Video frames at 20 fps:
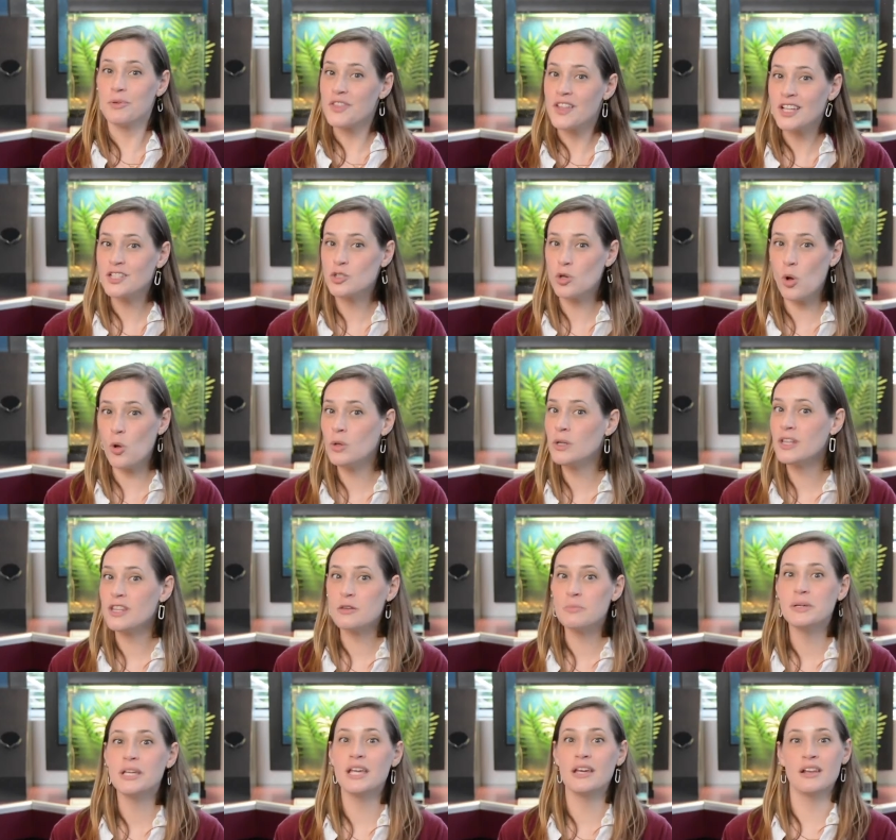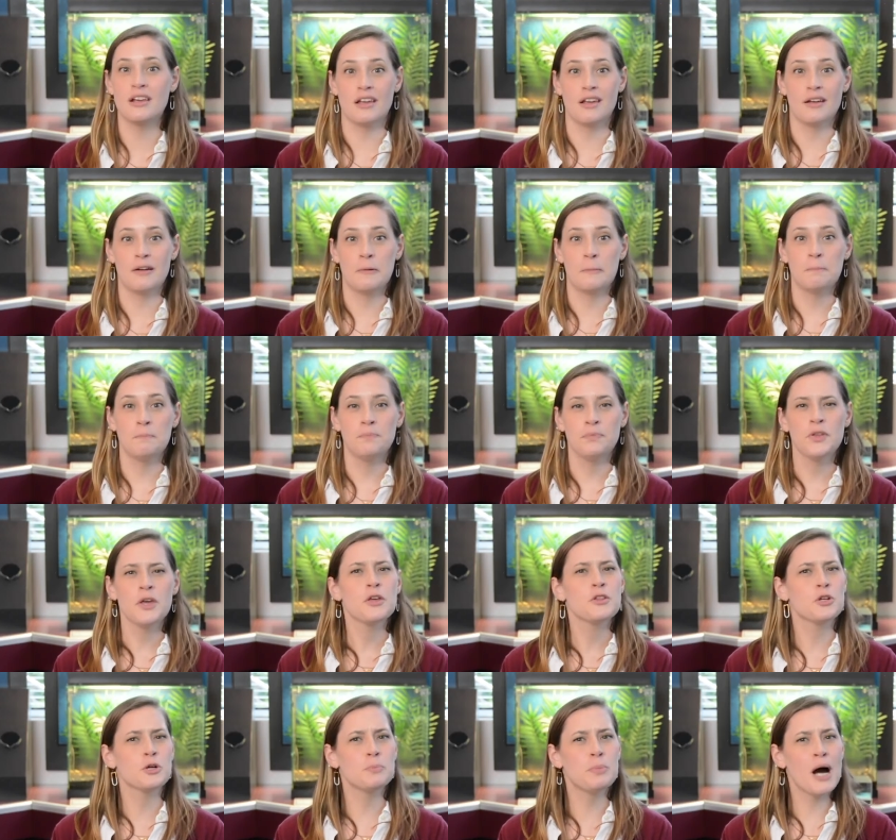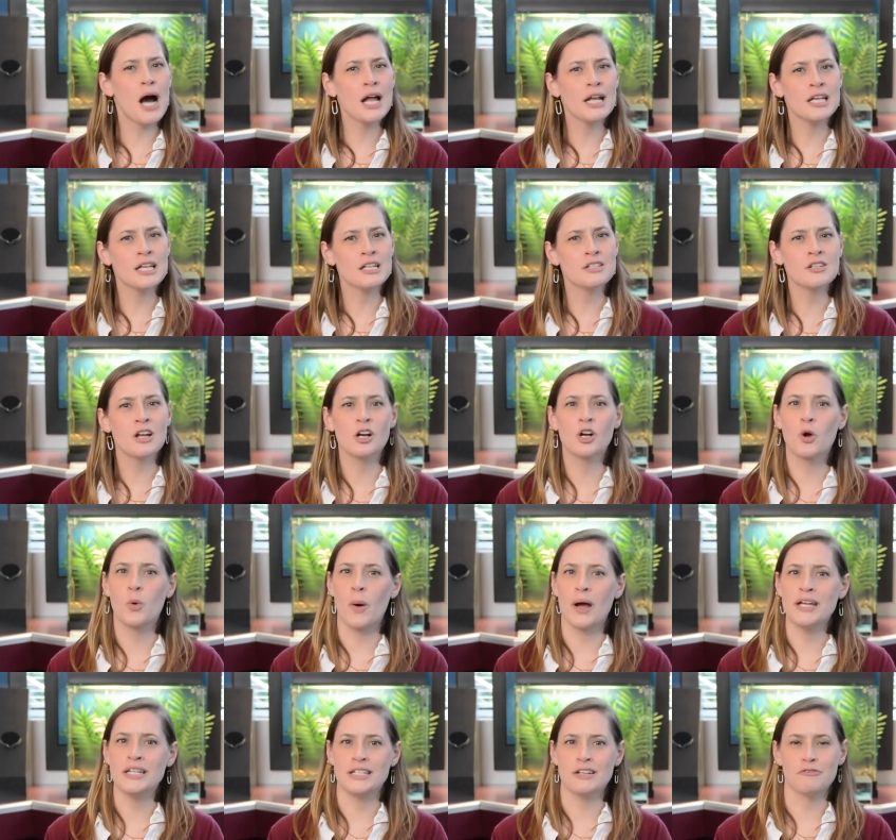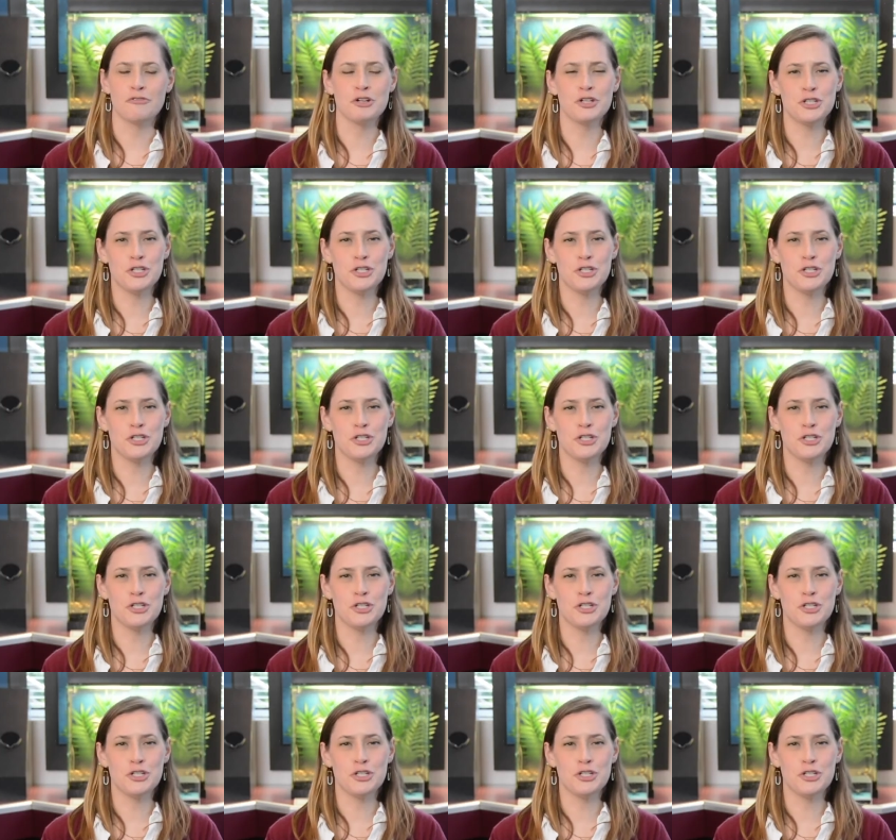that's only the beginning. Their bodies are quite different